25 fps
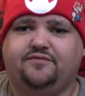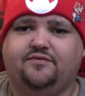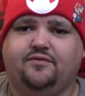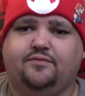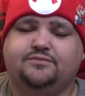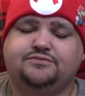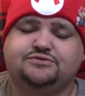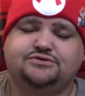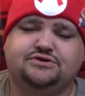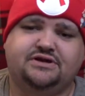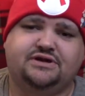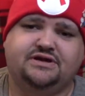So
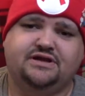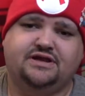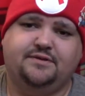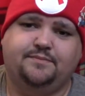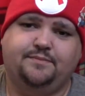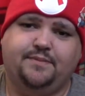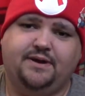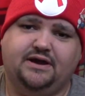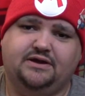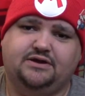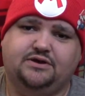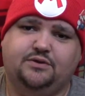I'm trying to get
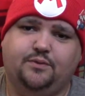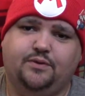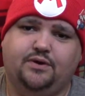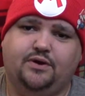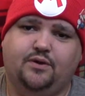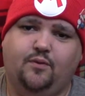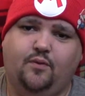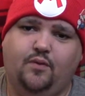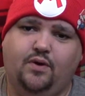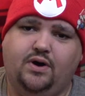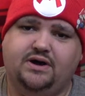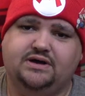it back to where
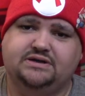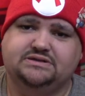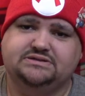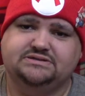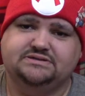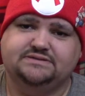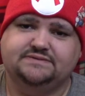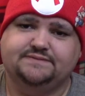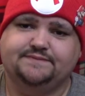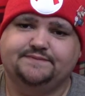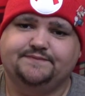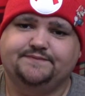it
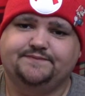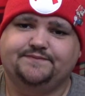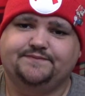was.